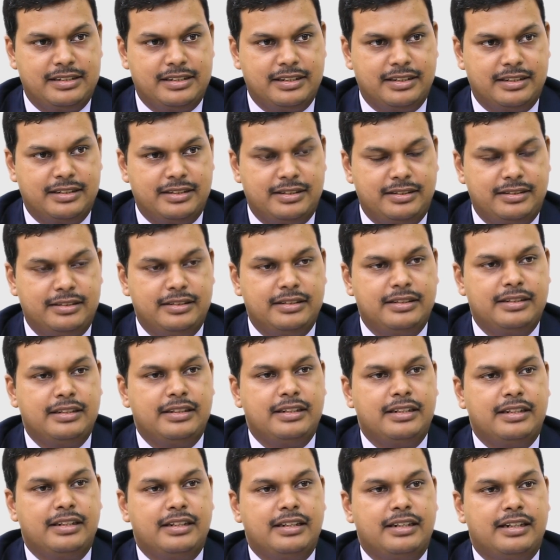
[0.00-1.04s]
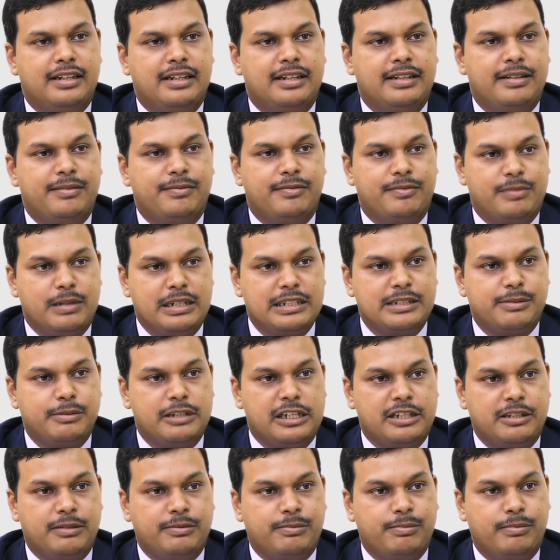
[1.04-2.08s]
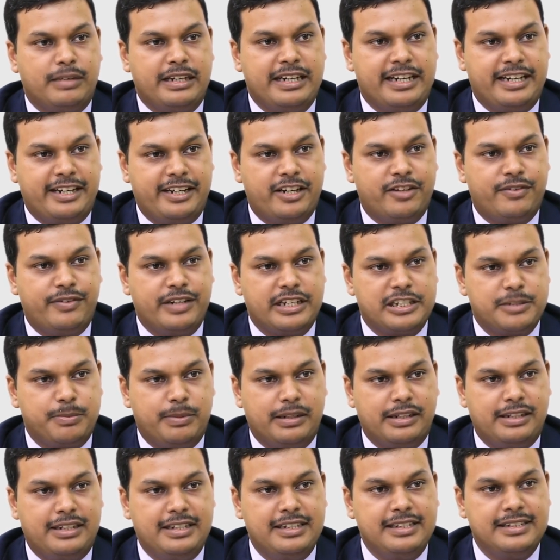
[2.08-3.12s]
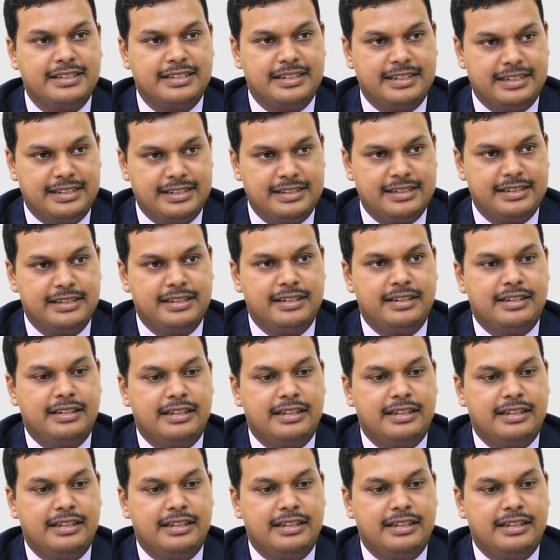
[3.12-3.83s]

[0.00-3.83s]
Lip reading: surgeon. My area of expertise is